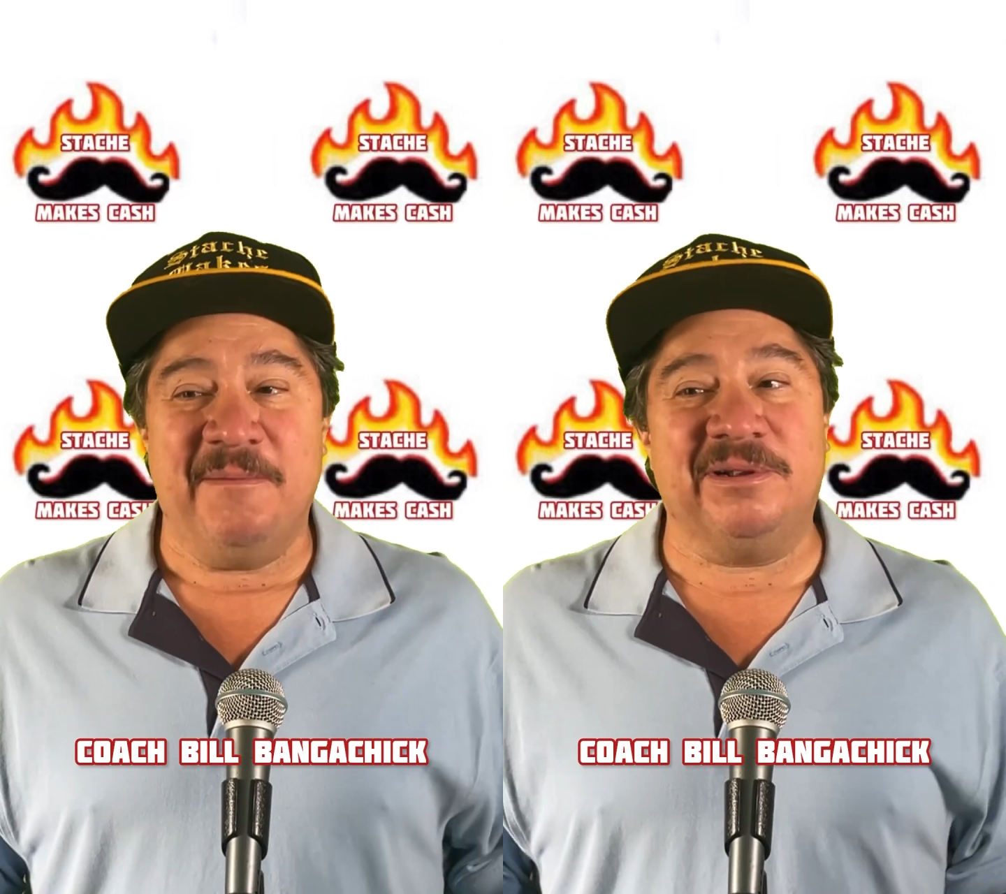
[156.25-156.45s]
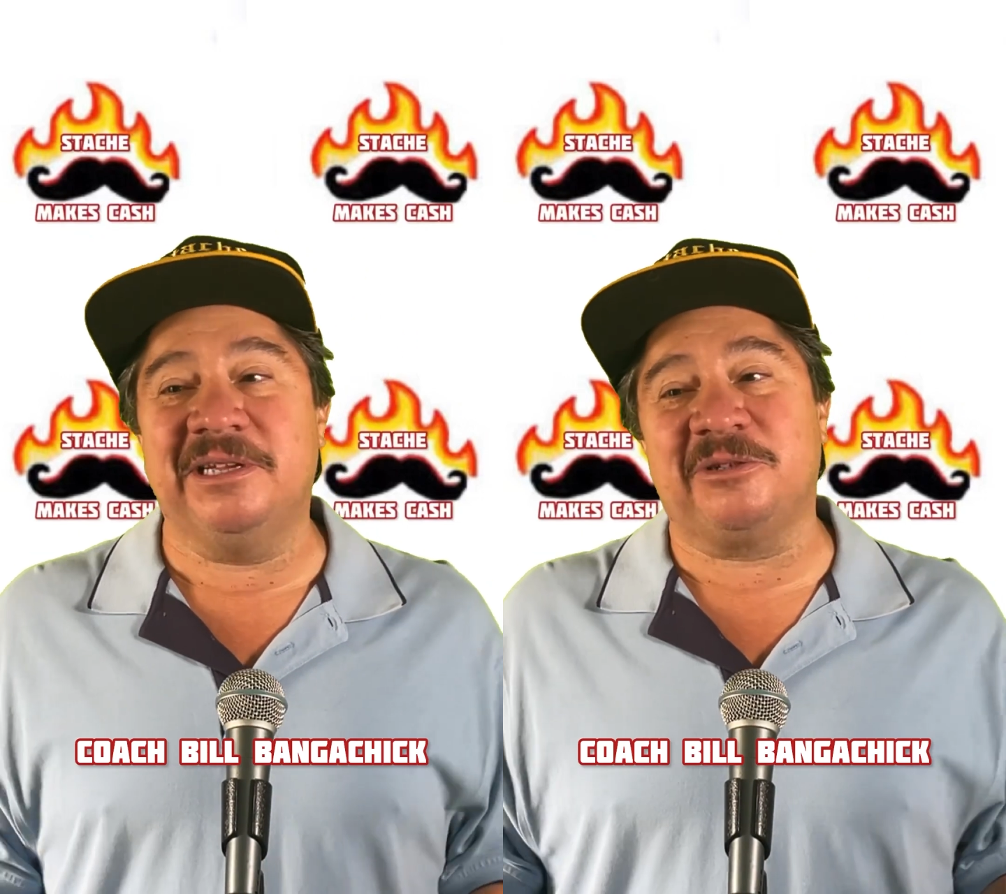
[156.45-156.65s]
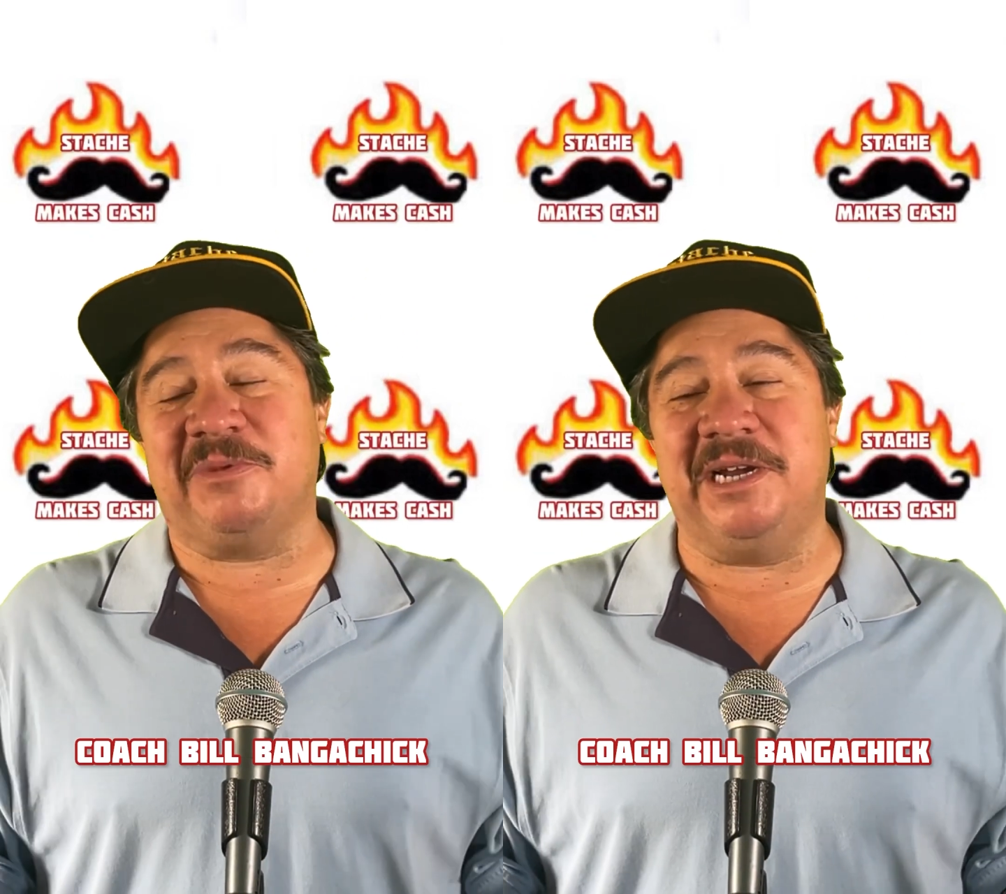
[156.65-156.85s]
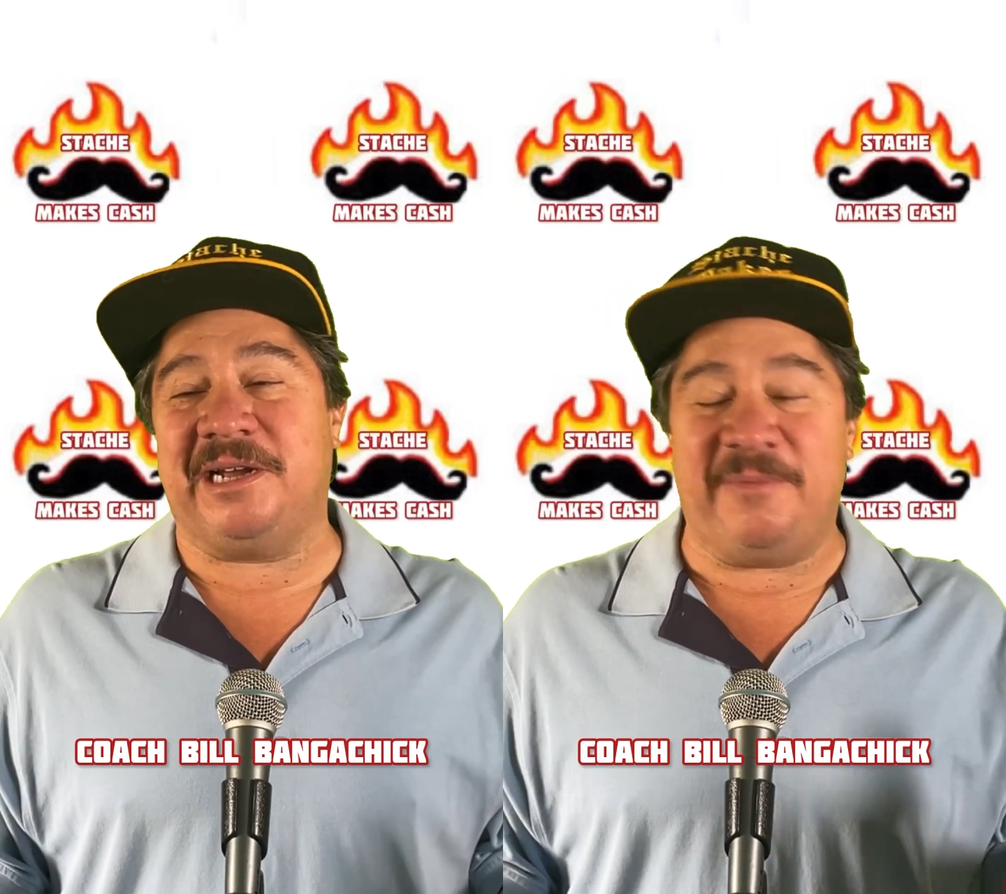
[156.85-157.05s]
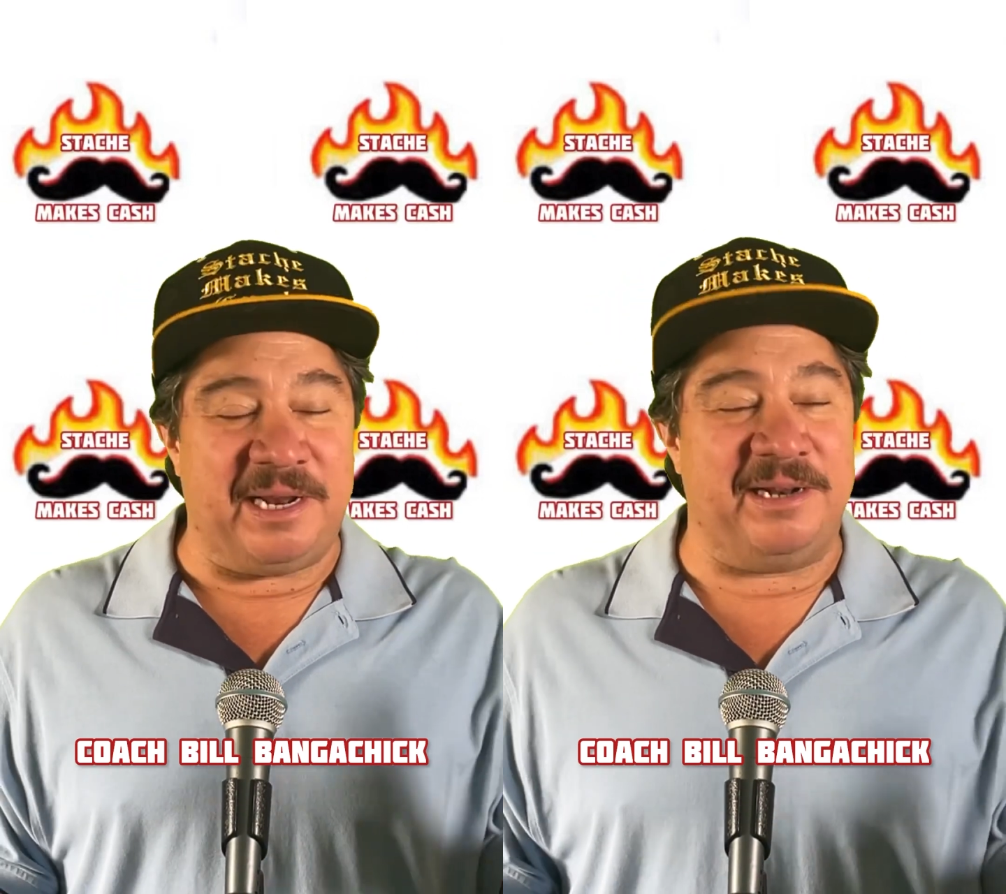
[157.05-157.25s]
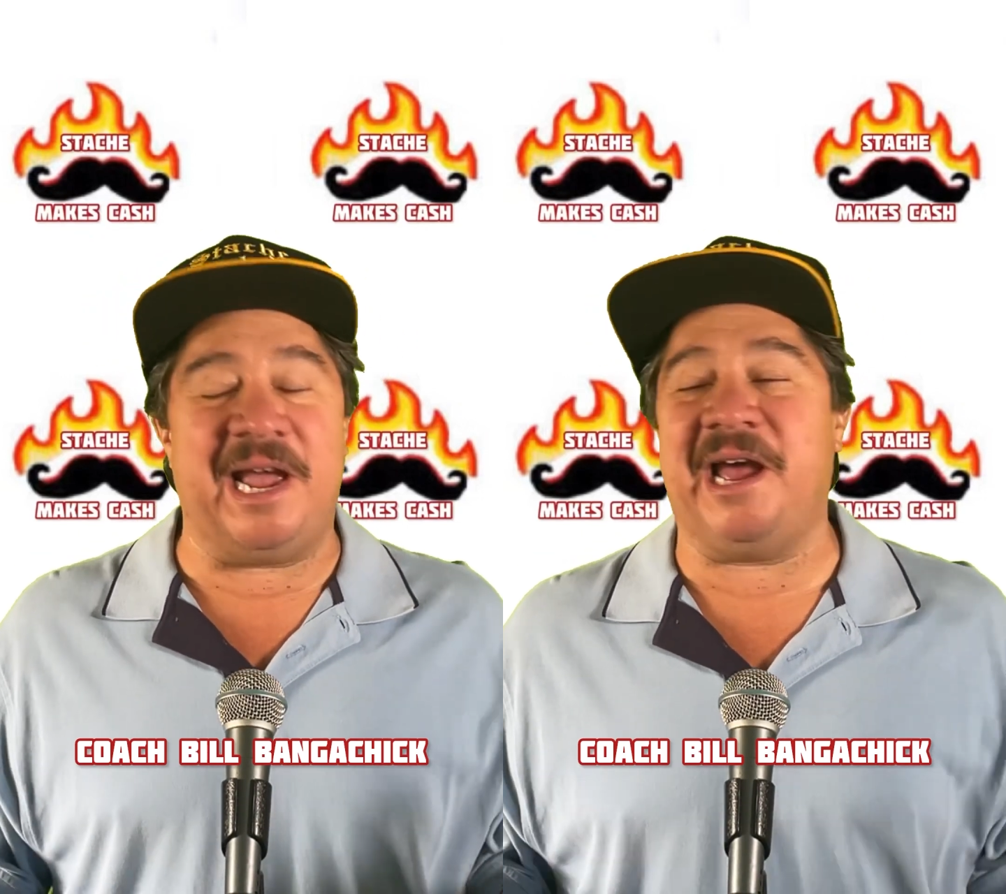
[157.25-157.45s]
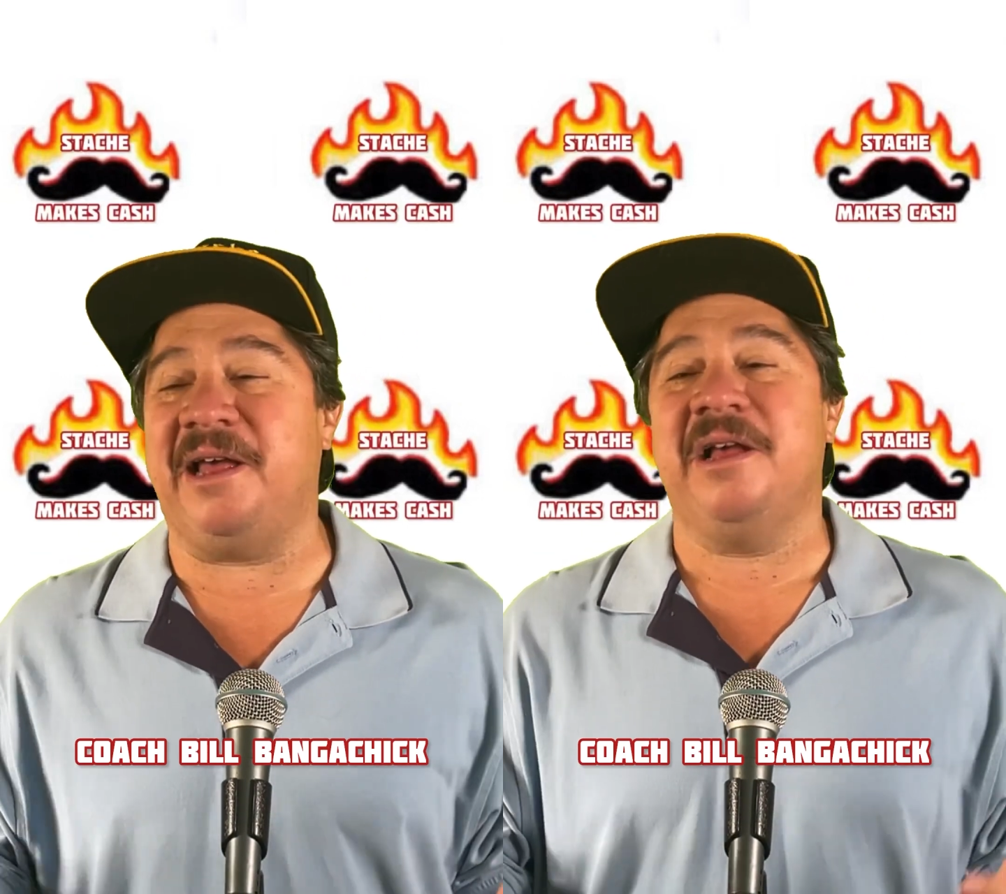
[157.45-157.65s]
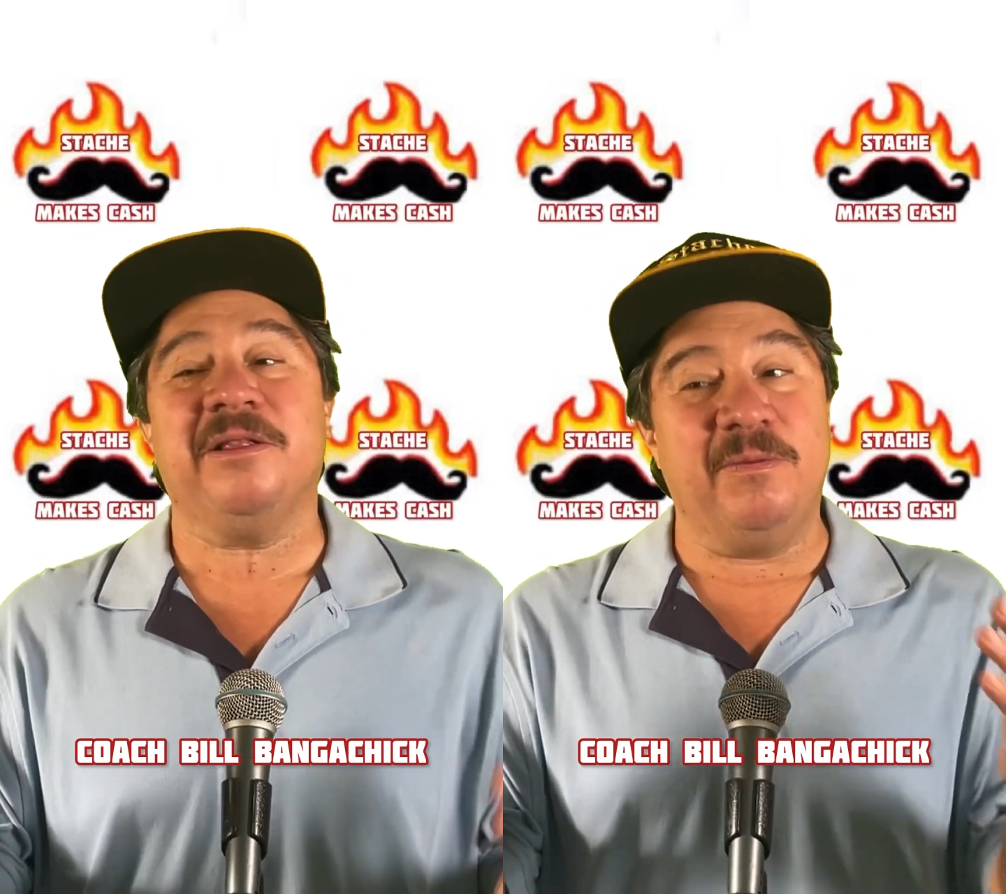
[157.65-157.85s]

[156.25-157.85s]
But this week, I mean, yeah,